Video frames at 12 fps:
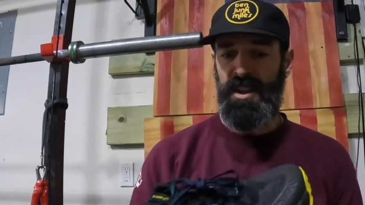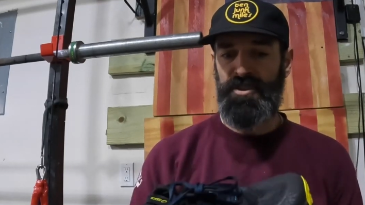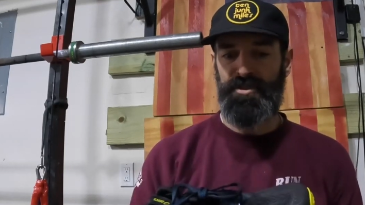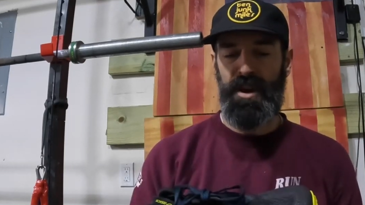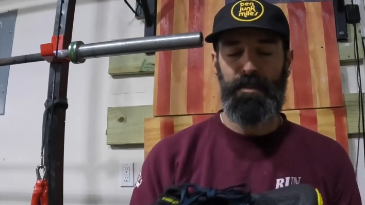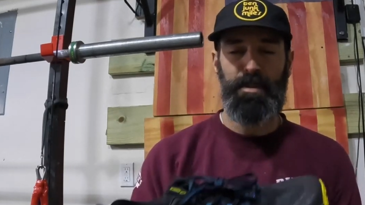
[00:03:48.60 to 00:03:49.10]

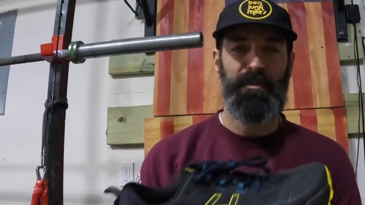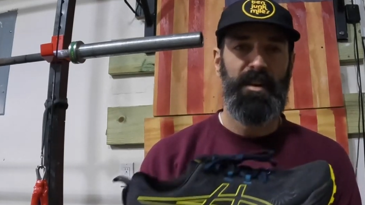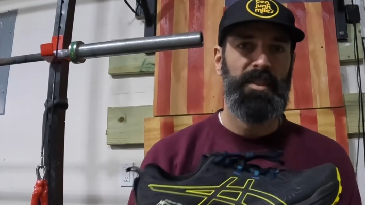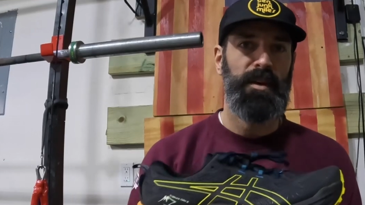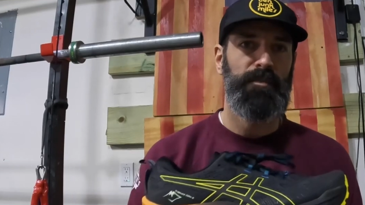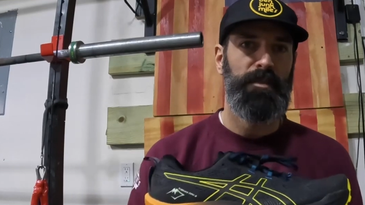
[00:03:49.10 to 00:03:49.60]
trying to
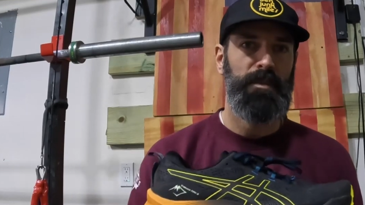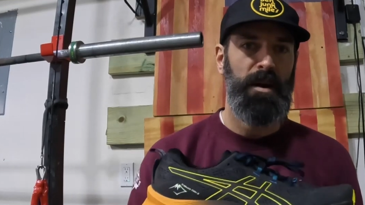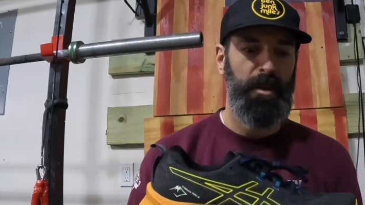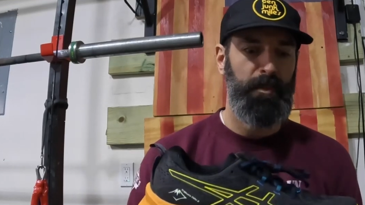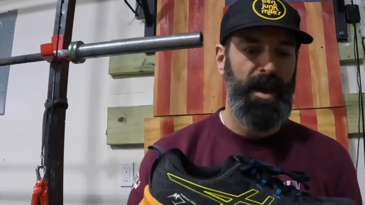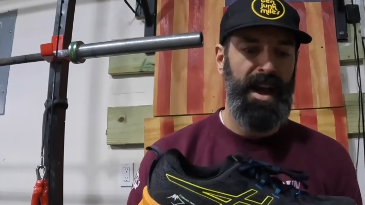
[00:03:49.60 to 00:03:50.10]
prevent them from
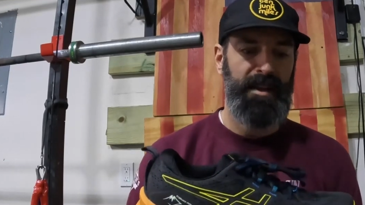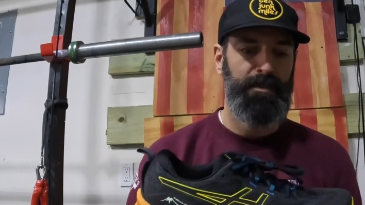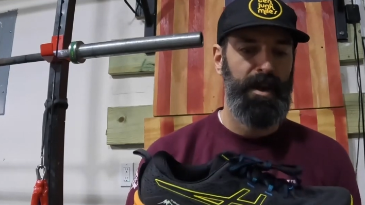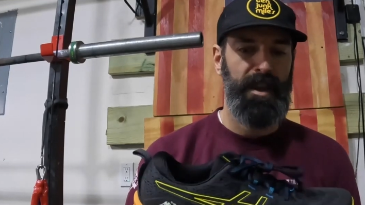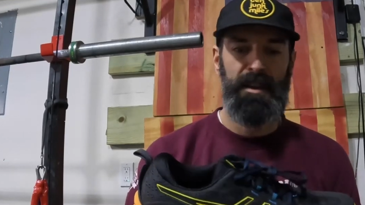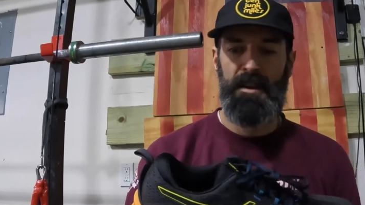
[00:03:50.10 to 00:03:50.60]
coming back,
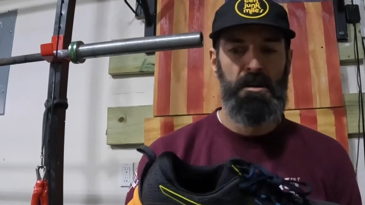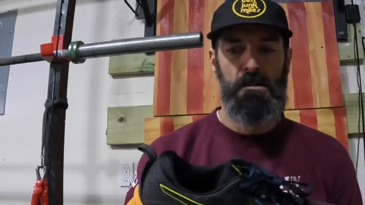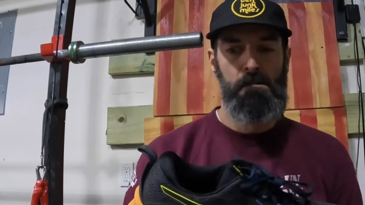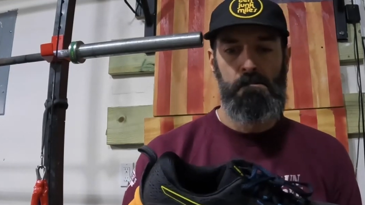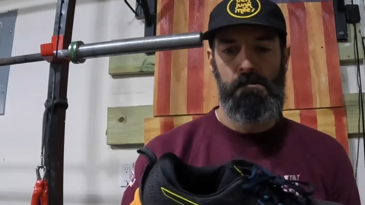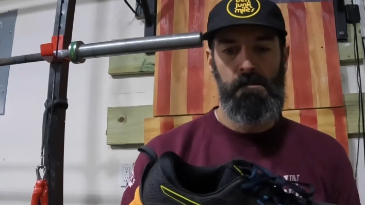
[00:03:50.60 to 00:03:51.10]
but
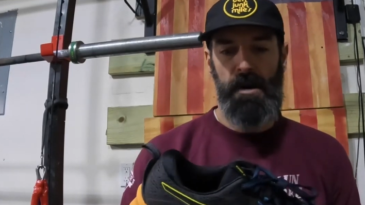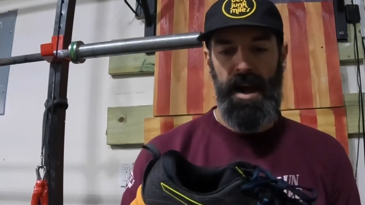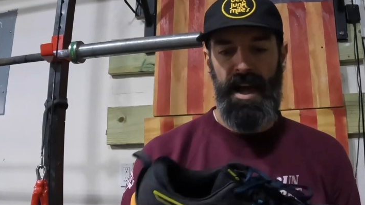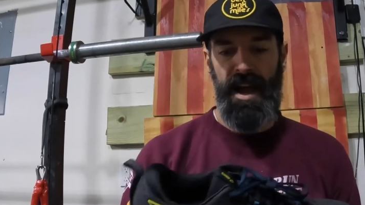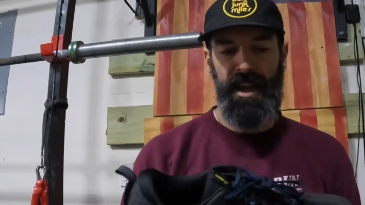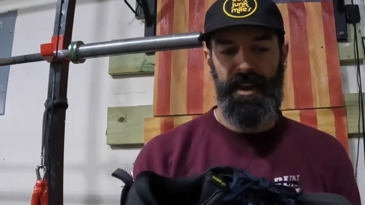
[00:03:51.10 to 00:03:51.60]

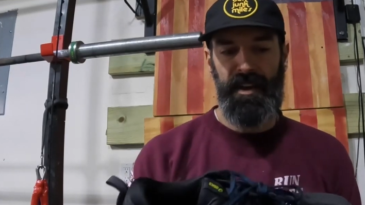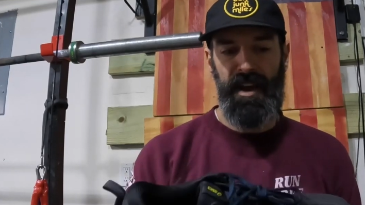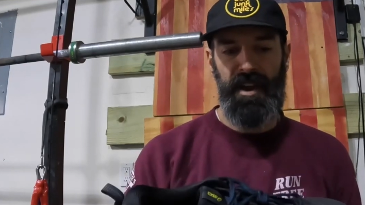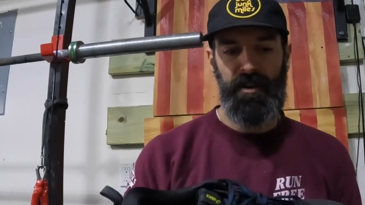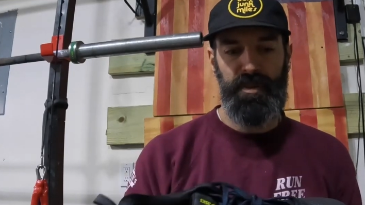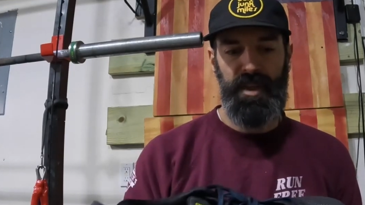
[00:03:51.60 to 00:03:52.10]
I
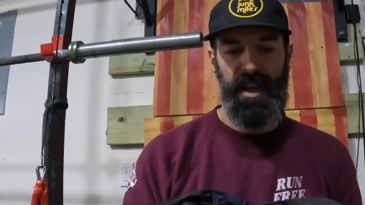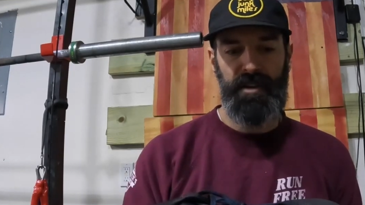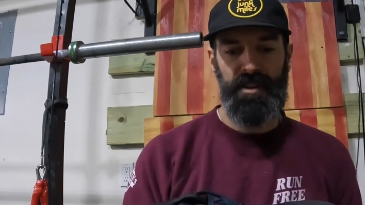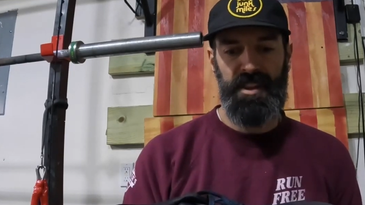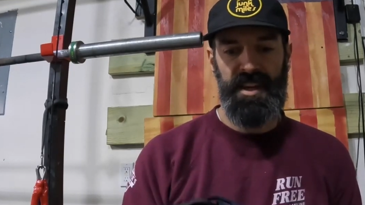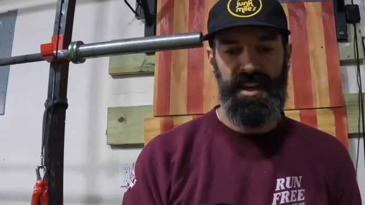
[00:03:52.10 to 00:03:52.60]
don't think I
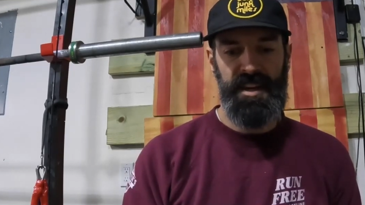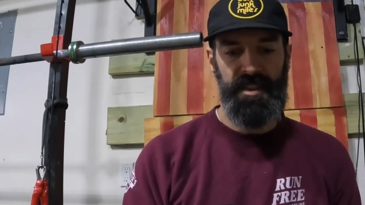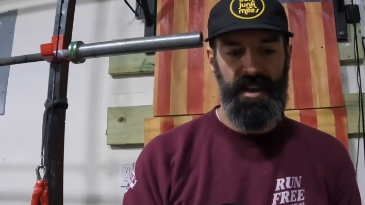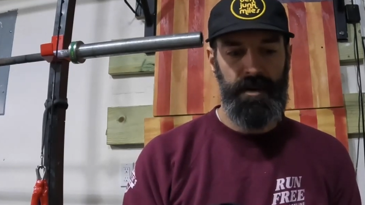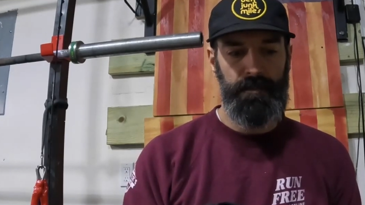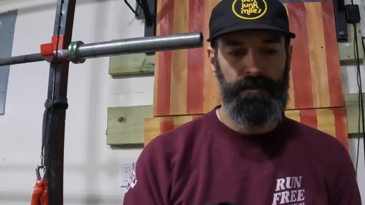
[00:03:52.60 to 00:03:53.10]
really needed
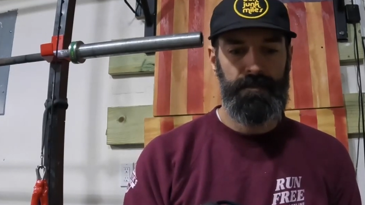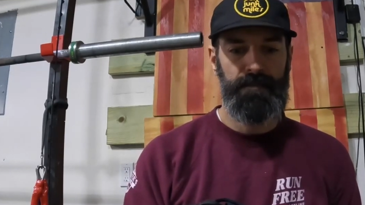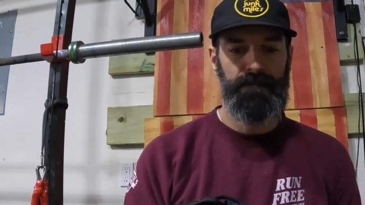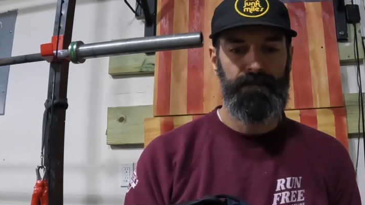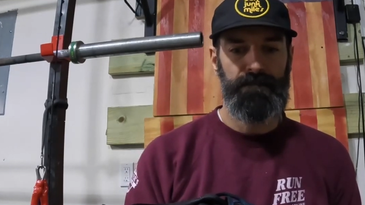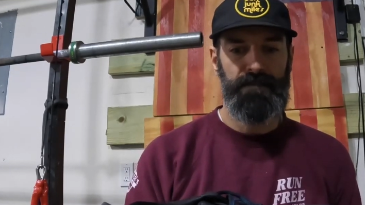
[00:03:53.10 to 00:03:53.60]
them
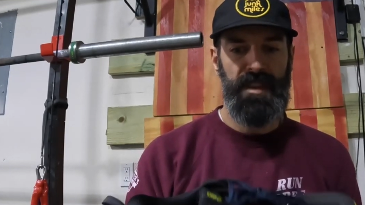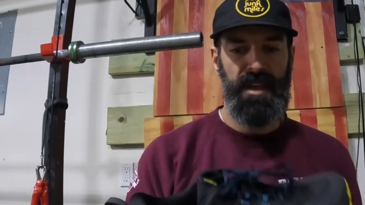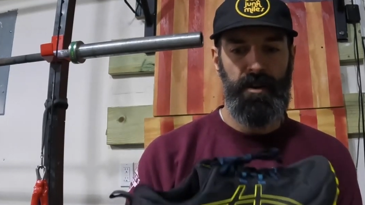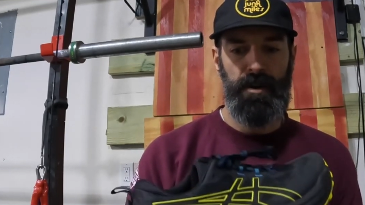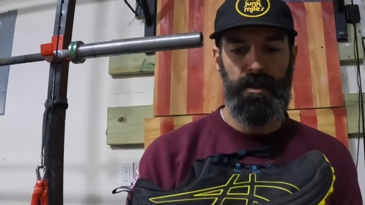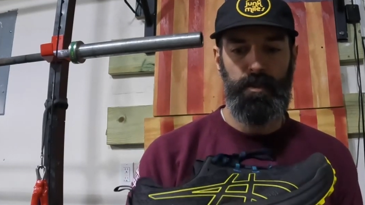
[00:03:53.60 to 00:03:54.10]

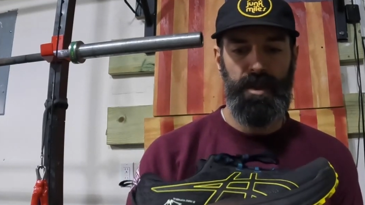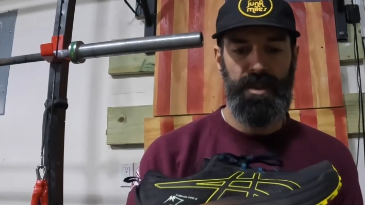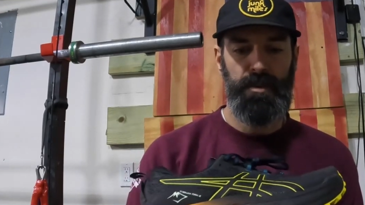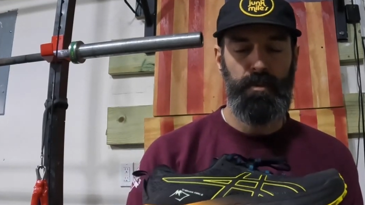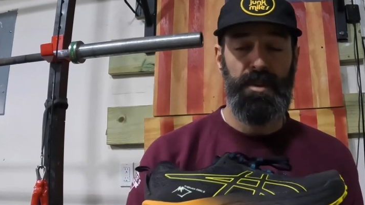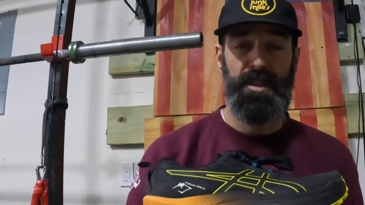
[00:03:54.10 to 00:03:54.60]
at all
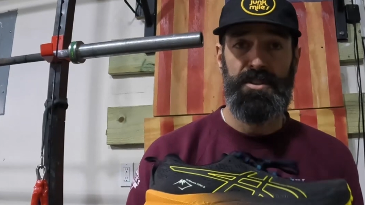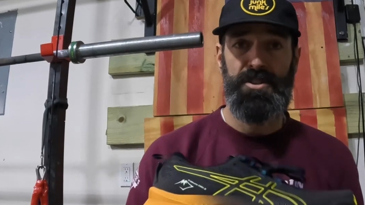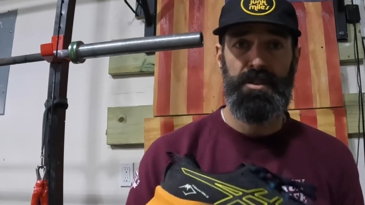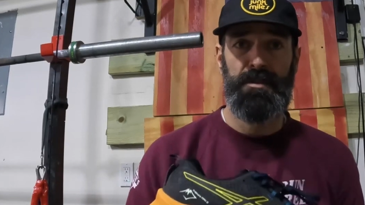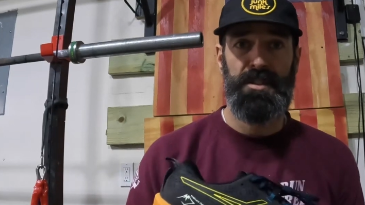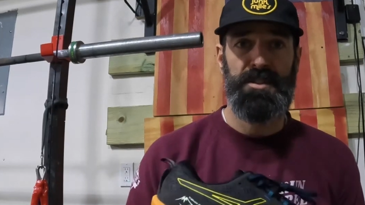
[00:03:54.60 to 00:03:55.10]
with this
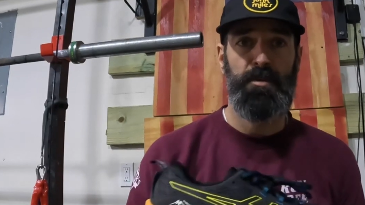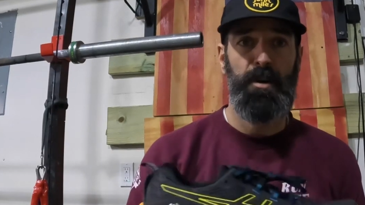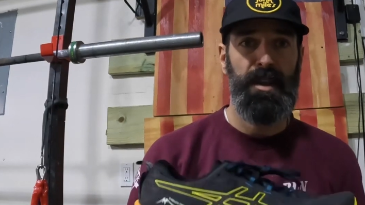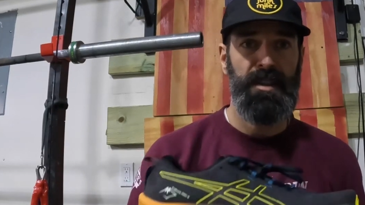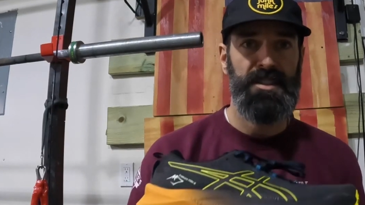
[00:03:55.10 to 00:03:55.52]
shoe this morning.